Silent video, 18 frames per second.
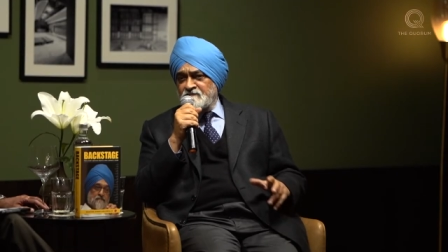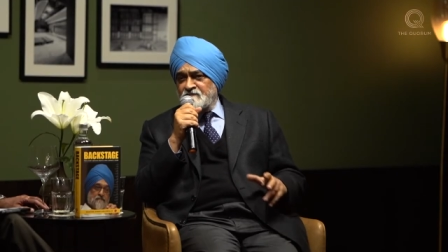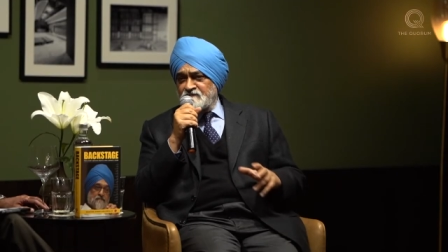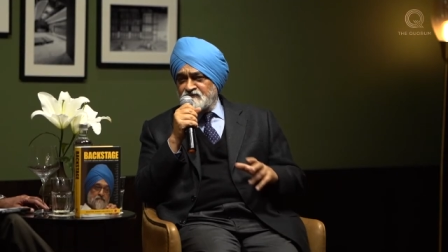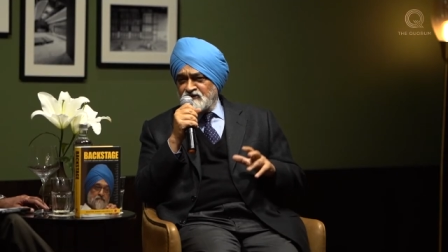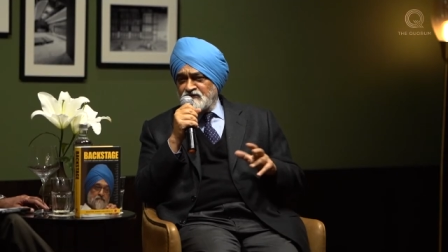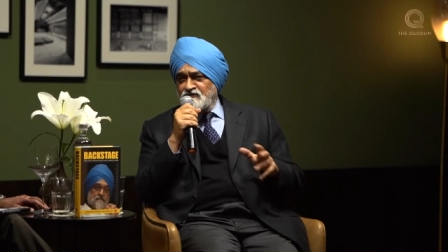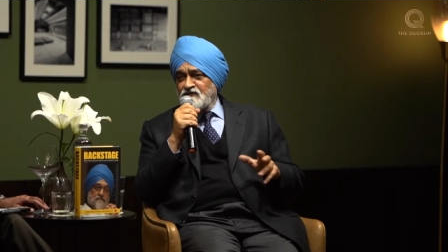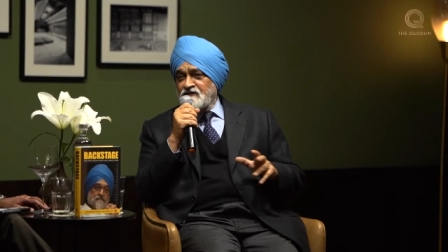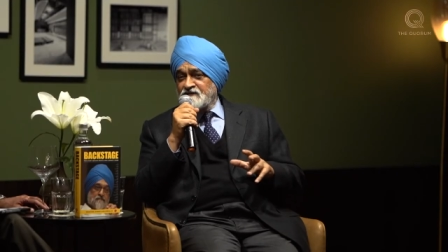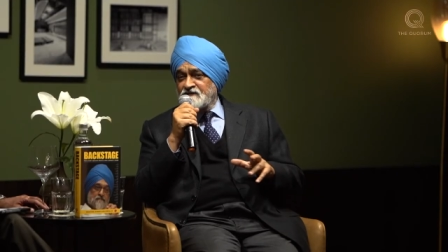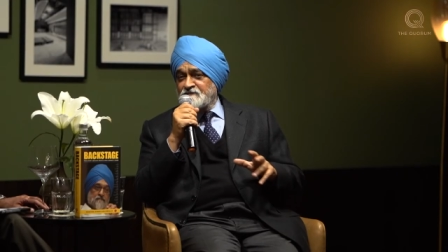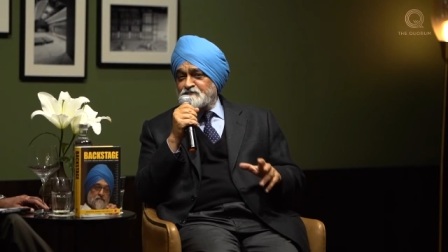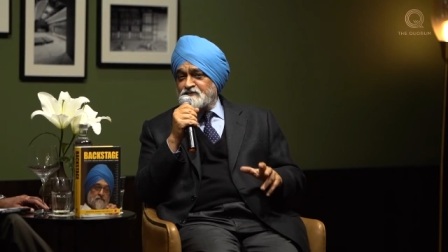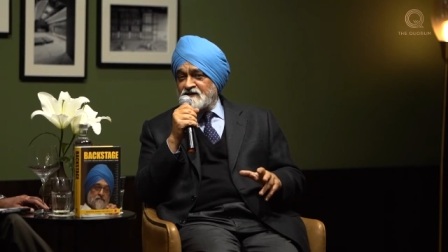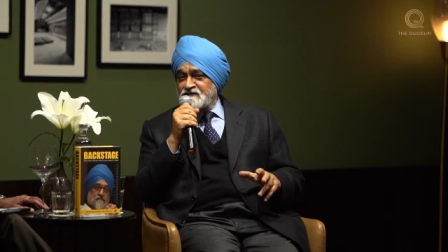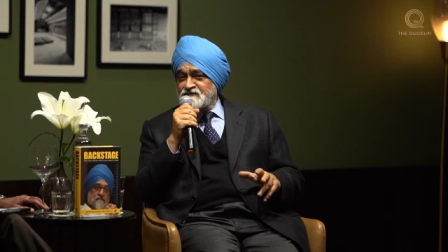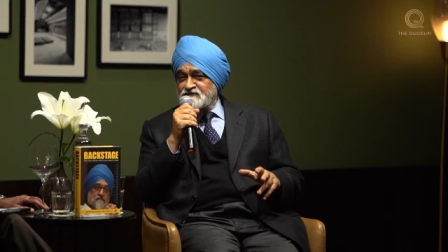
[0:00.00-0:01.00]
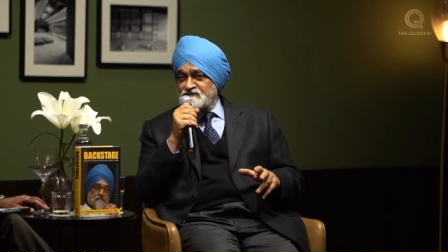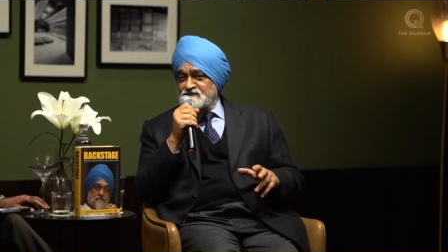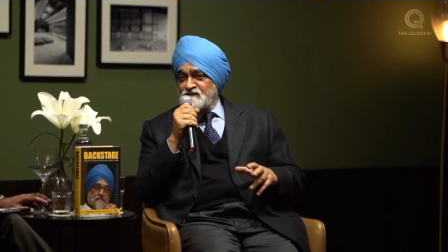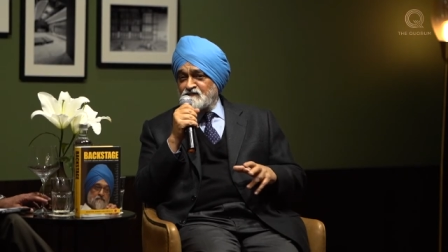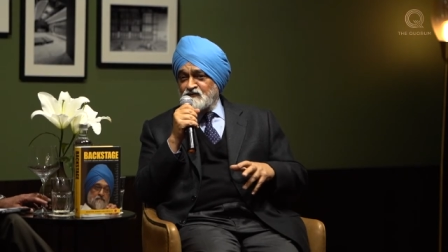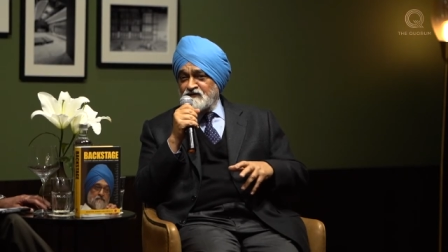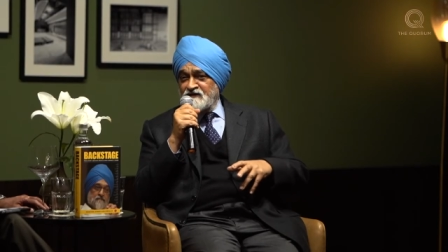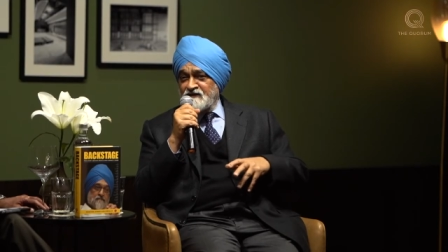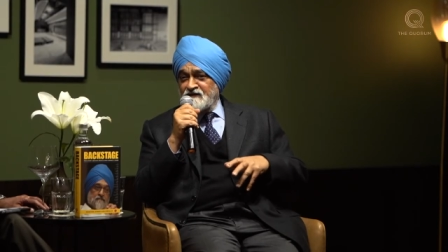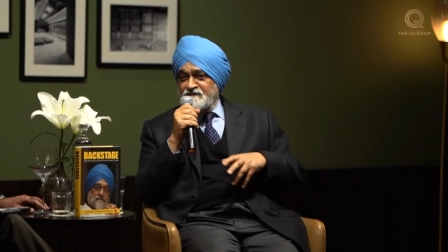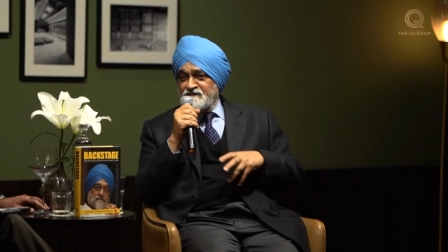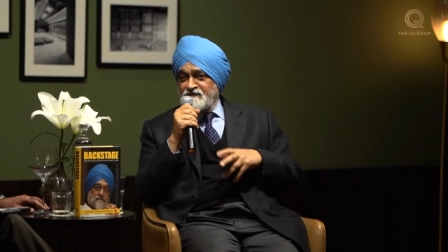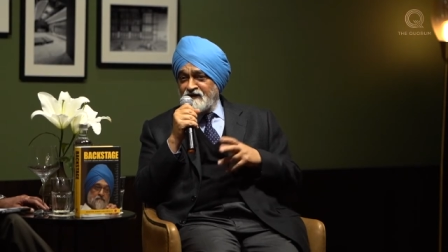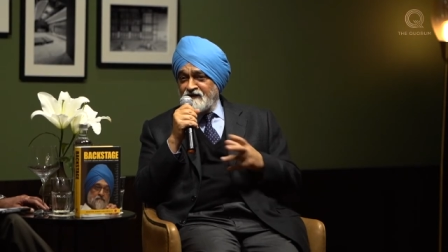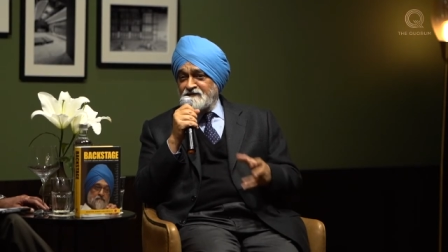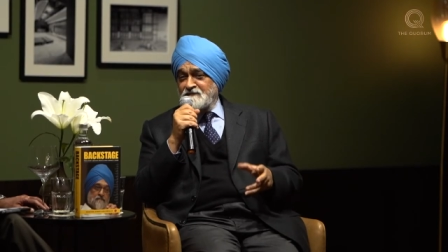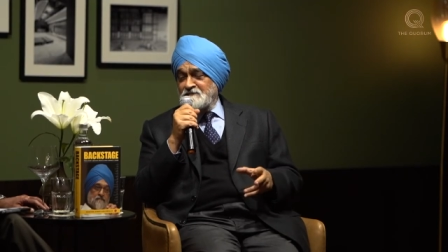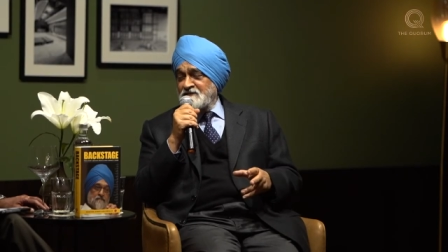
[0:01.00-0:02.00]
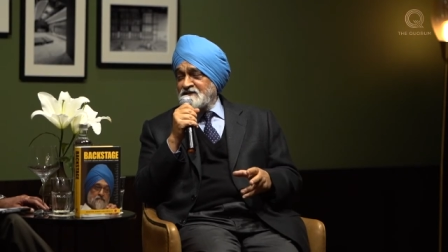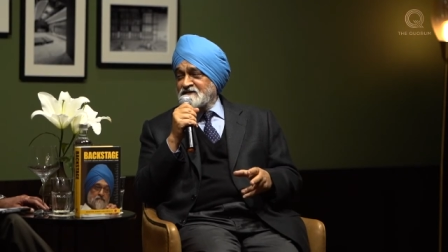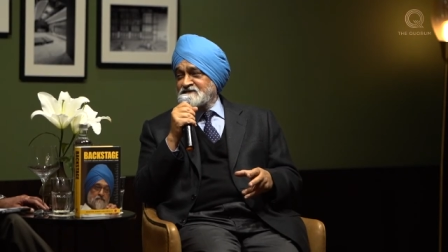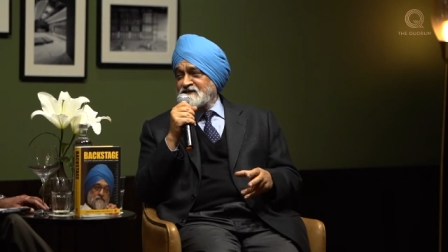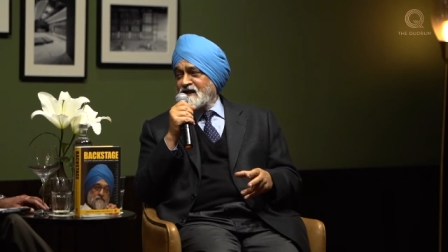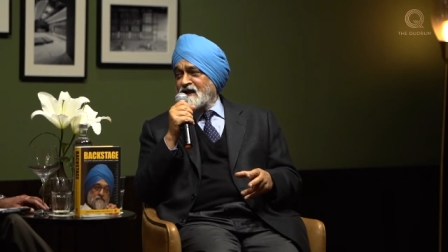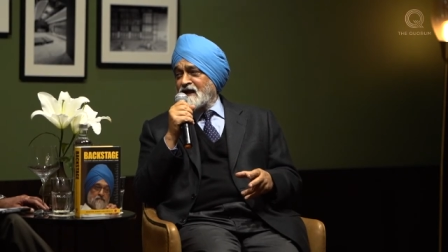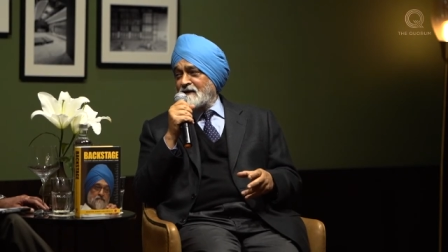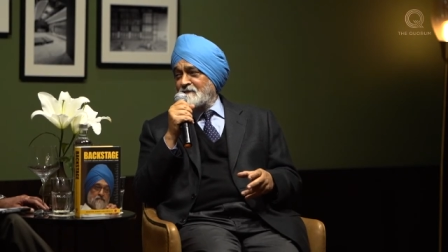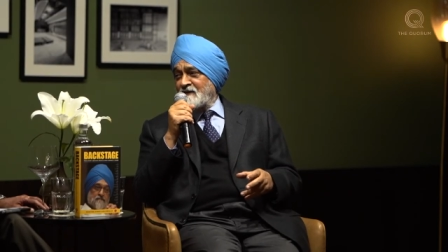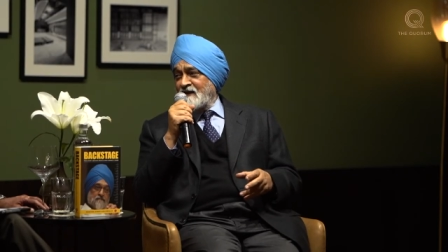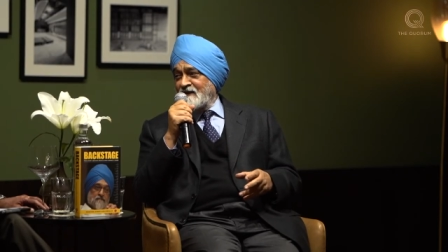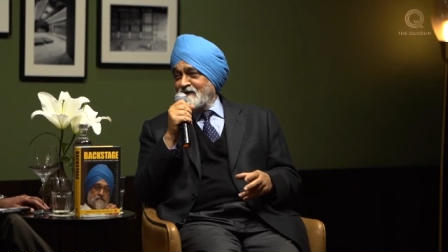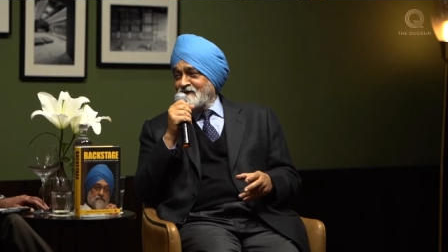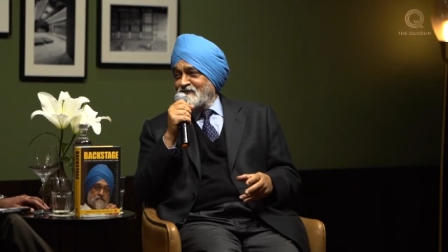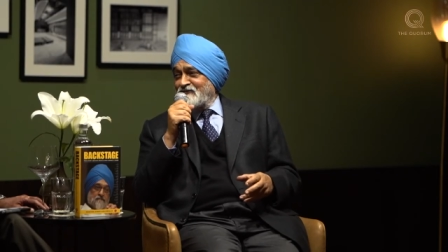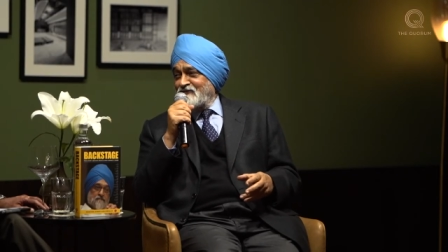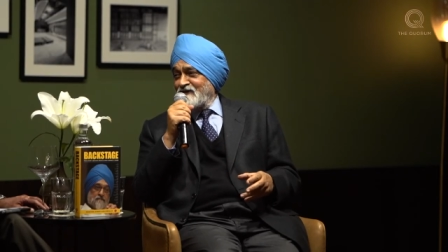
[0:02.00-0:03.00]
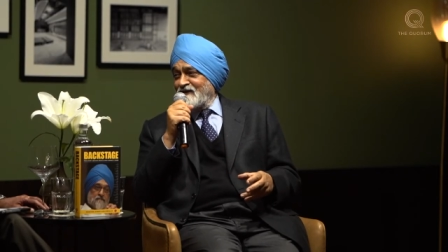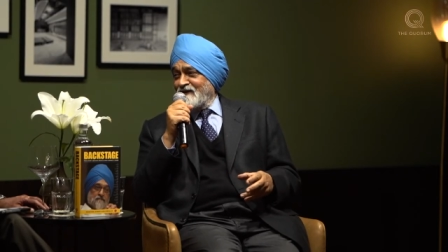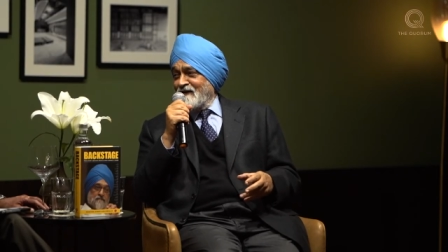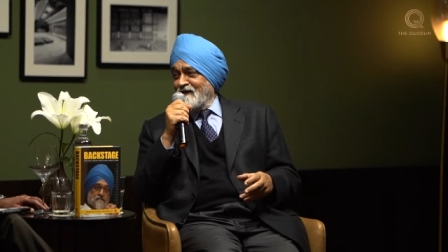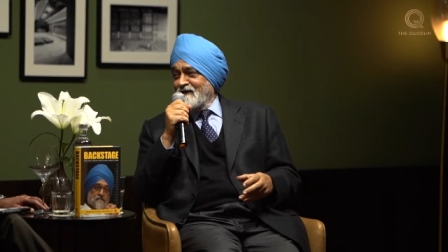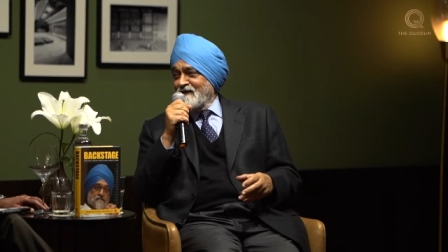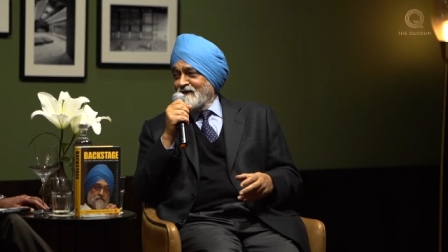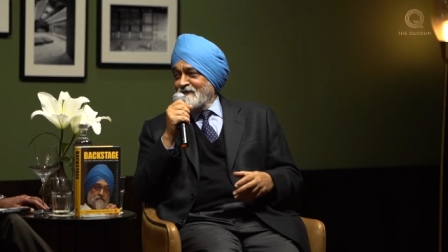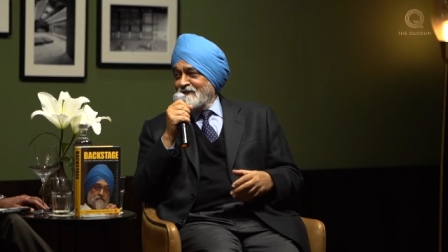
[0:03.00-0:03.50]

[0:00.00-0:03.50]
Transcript: Generally, the press would invariably take up anything